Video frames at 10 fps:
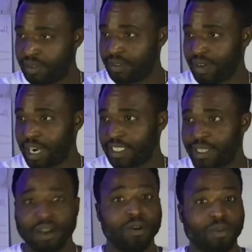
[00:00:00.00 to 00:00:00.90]
write
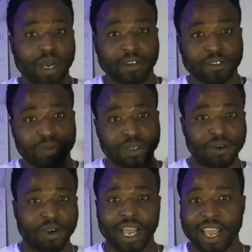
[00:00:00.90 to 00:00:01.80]
hello back to me,
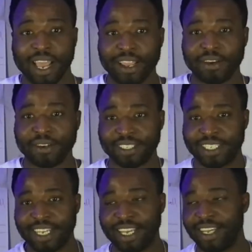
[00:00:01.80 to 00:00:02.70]
or hi, or
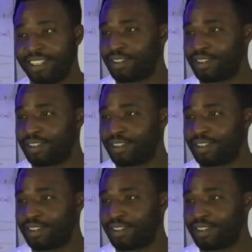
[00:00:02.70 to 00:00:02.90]
say hey,